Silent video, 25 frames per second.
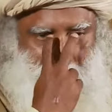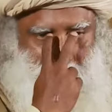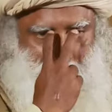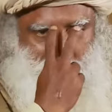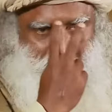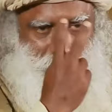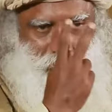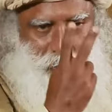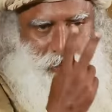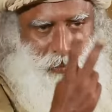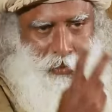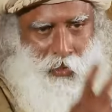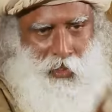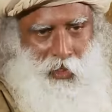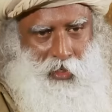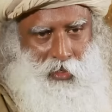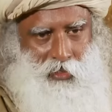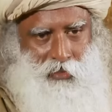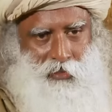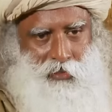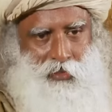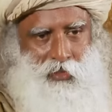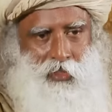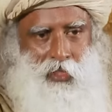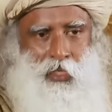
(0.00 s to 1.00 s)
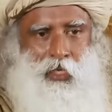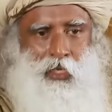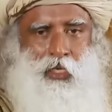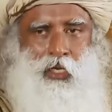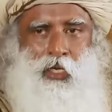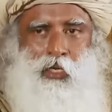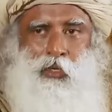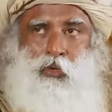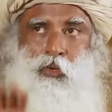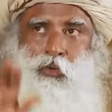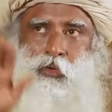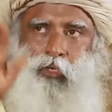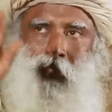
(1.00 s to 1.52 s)
these two eyes
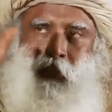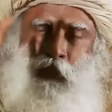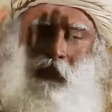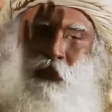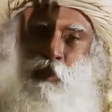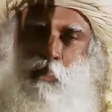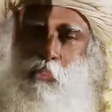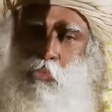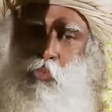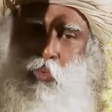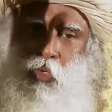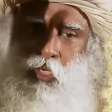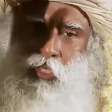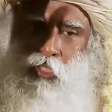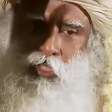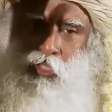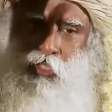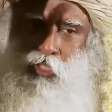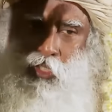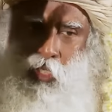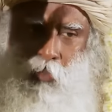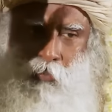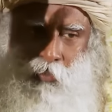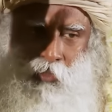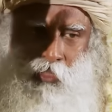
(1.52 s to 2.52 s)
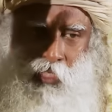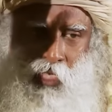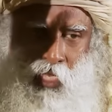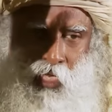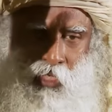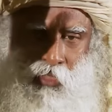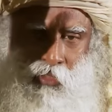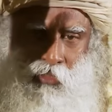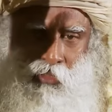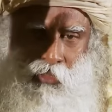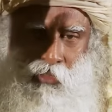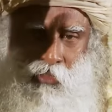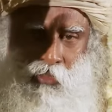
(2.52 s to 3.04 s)
can only see what stops
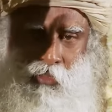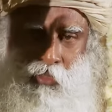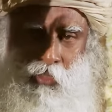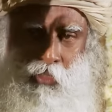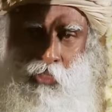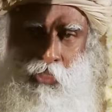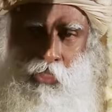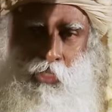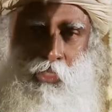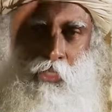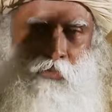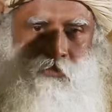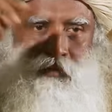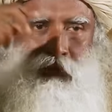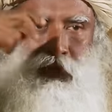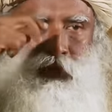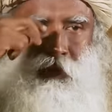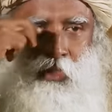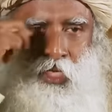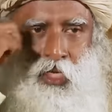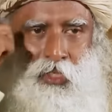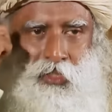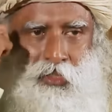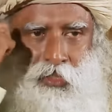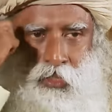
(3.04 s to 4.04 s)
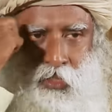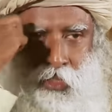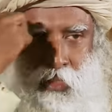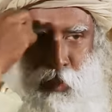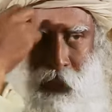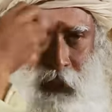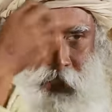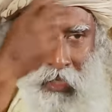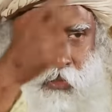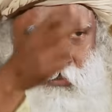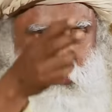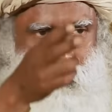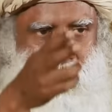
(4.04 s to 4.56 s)
light. If you start seeing
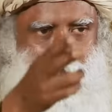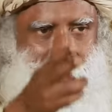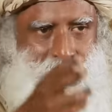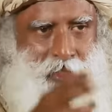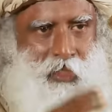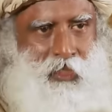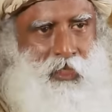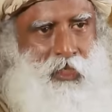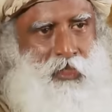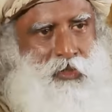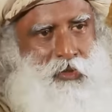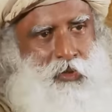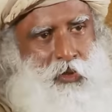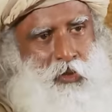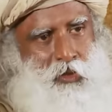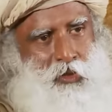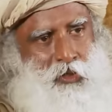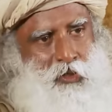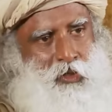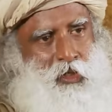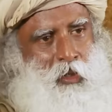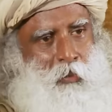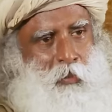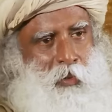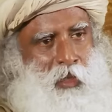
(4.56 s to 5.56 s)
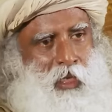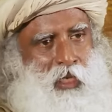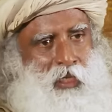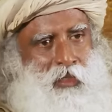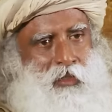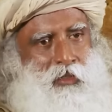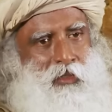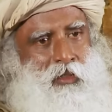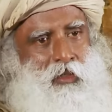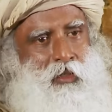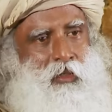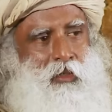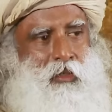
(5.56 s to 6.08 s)
something that does not stop light,
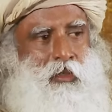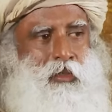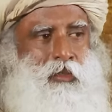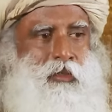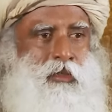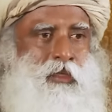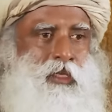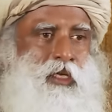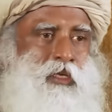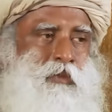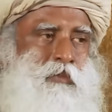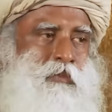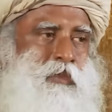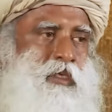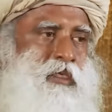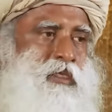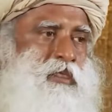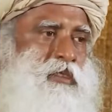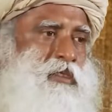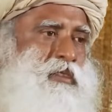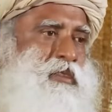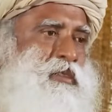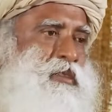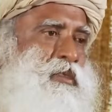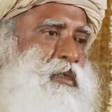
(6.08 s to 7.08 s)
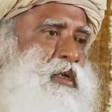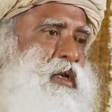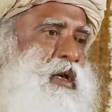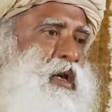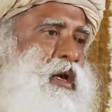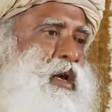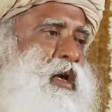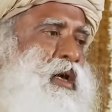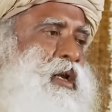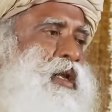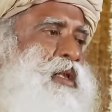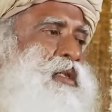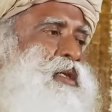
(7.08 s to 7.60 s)
that means
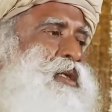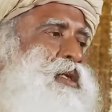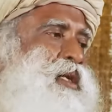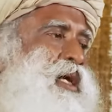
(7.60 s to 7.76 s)
another